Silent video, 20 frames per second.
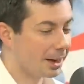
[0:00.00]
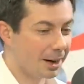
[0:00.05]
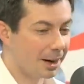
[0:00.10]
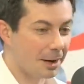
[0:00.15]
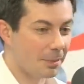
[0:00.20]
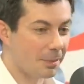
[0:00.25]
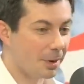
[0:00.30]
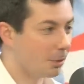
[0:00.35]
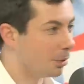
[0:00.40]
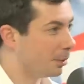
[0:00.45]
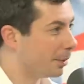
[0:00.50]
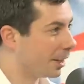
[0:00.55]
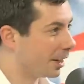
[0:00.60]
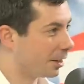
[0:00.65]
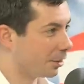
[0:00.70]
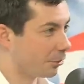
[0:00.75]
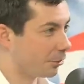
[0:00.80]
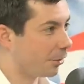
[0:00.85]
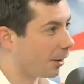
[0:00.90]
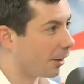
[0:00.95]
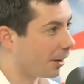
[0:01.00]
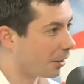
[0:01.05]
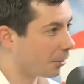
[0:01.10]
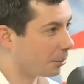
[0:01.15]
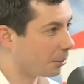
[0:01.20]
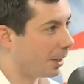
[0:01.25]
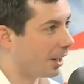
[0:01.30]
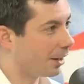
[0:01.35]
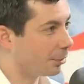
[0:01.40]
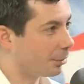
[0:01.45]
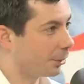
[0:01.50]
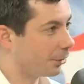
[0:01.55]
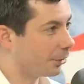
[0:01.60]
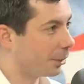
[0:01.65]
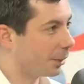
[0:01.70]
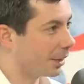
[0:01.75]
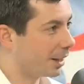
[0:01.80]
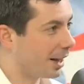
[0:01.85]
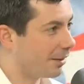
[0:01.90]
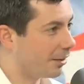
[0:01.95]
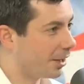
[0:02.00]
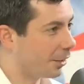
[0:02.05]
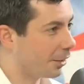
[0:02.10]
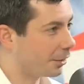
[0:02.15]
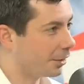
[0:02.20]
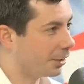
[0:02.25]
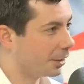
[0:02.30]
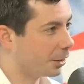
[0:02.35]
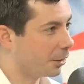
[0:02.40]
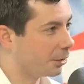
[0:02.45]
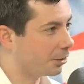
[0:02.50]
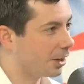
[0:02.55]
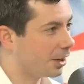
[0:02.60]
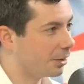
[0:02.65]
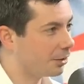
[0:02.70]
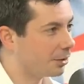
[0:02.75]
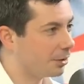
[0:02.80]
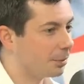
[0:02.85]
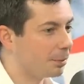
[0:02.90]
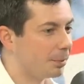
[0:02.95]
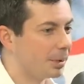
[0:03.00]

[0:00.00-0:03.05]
uh, maybe we make it as far out as possible so we can have a healthy negotiation.